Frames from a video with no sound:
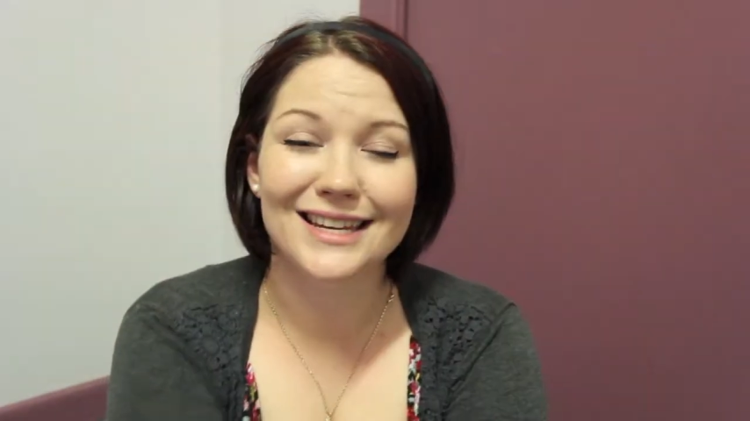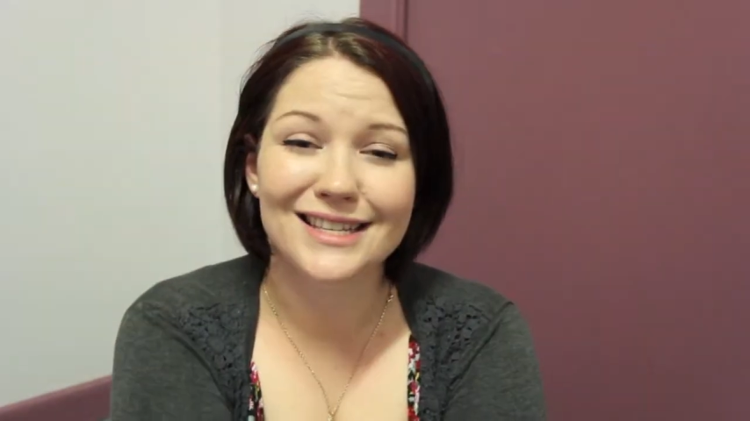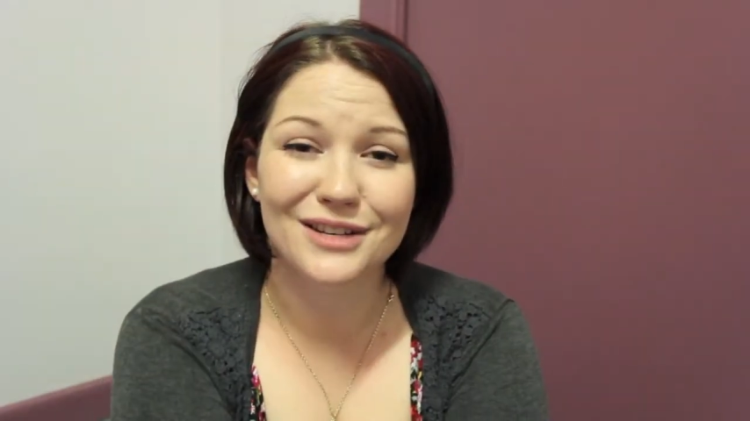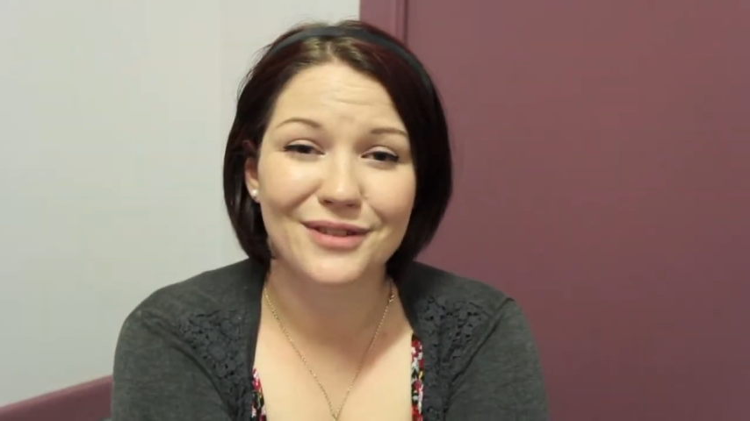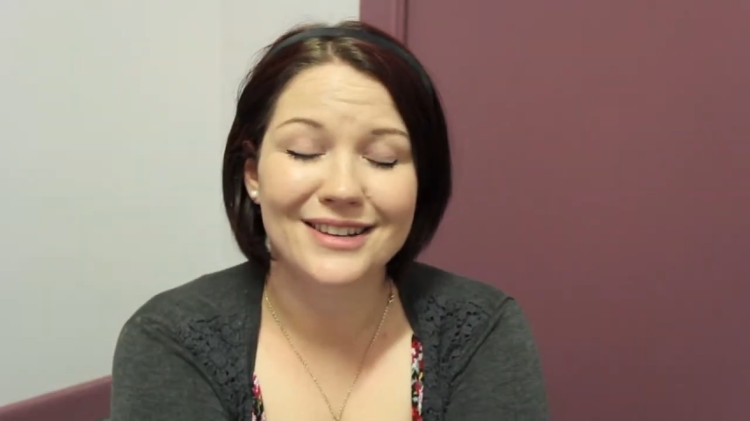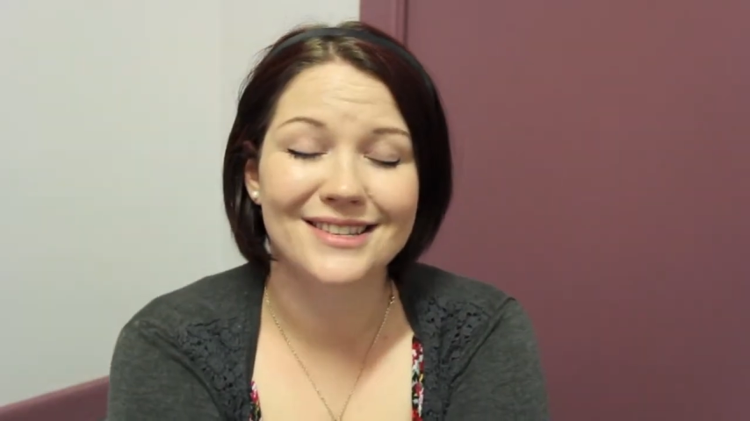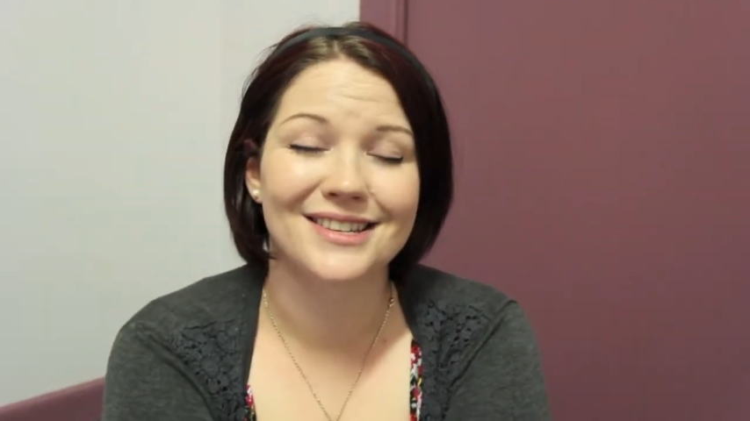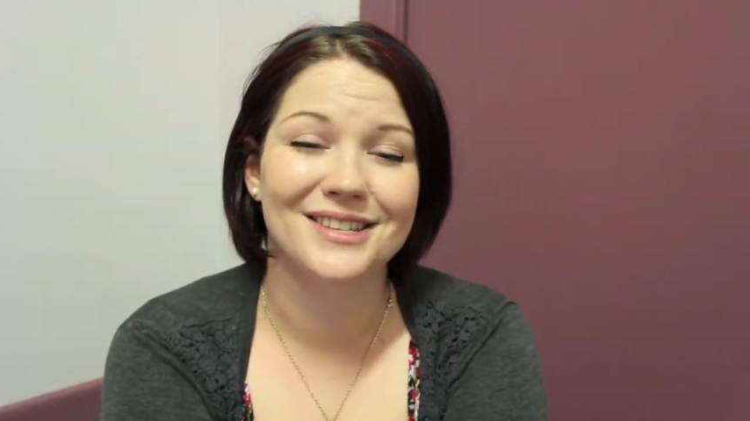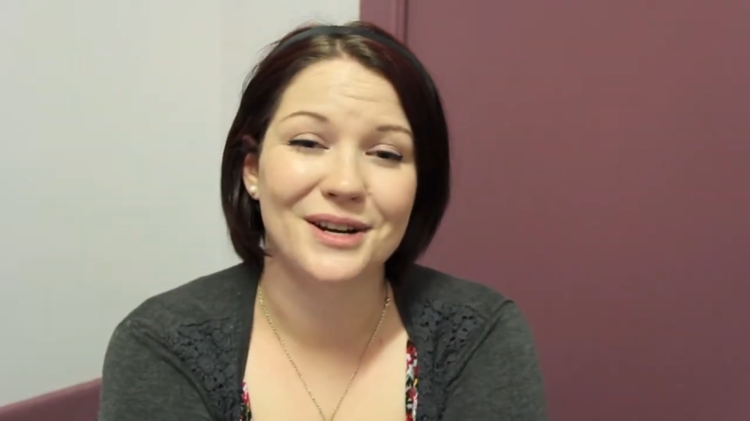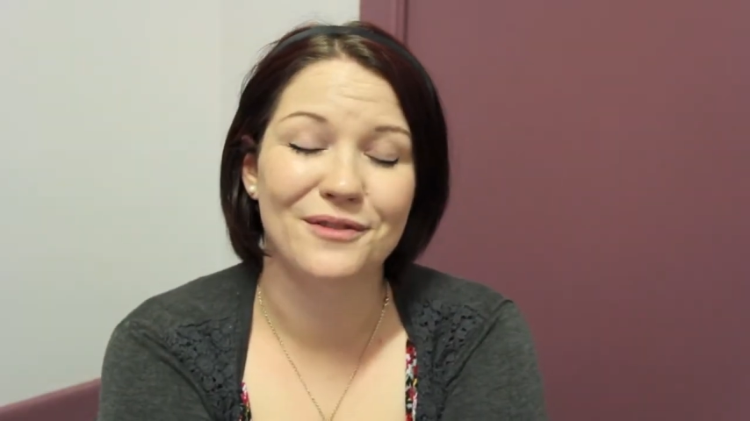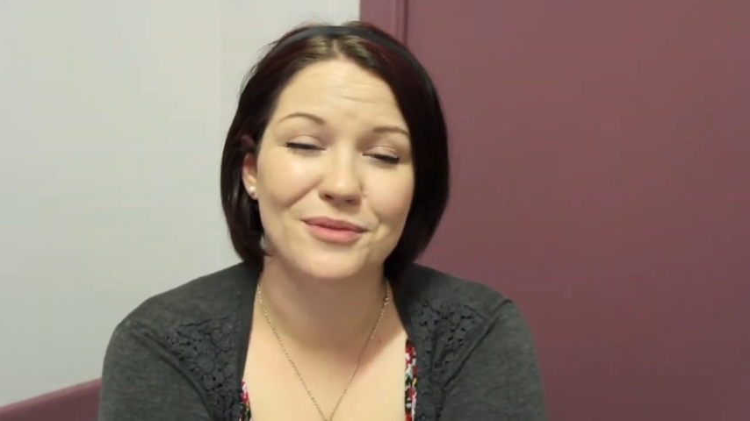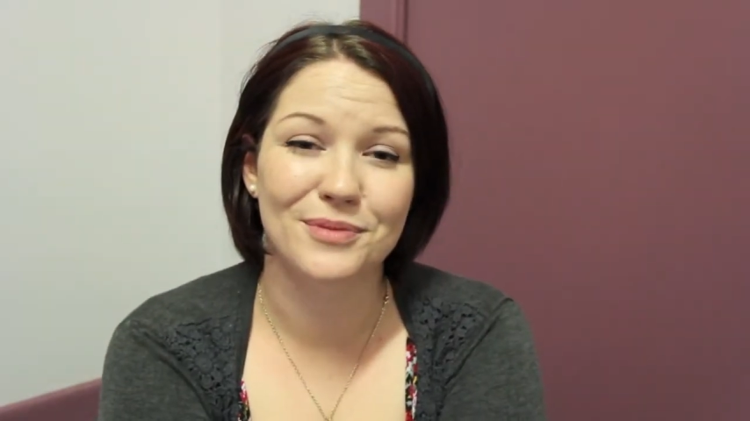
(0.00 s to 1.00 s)
Leslie reads the
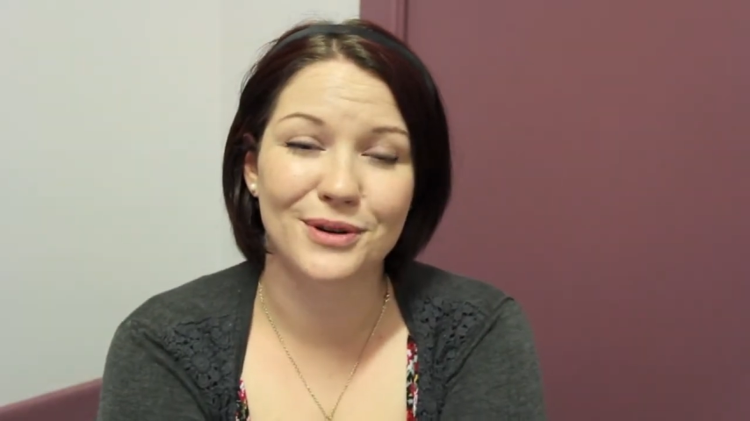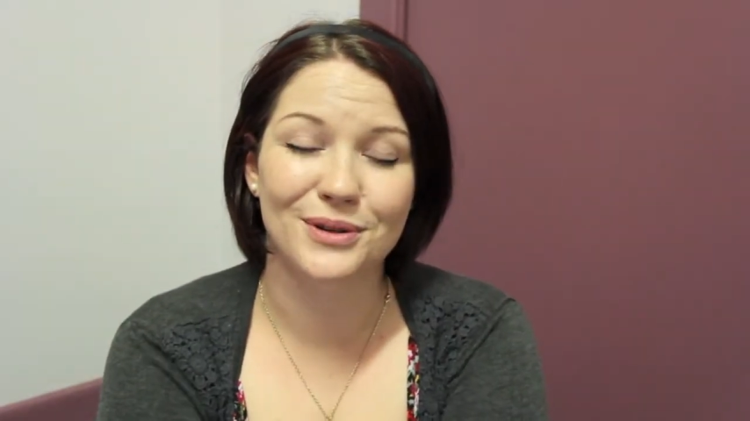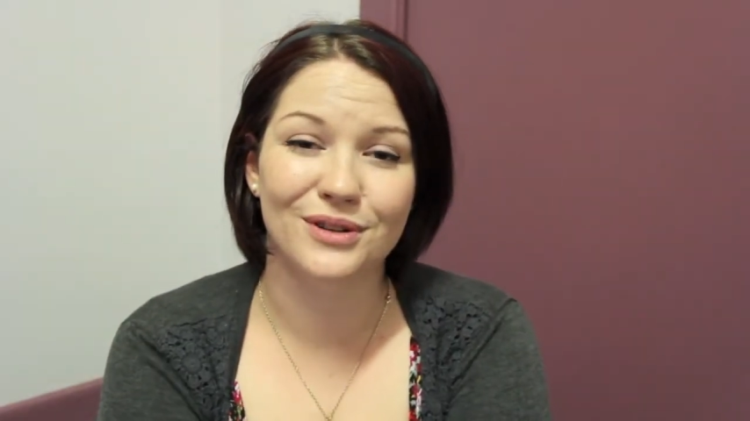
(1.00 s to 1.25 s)
start of the book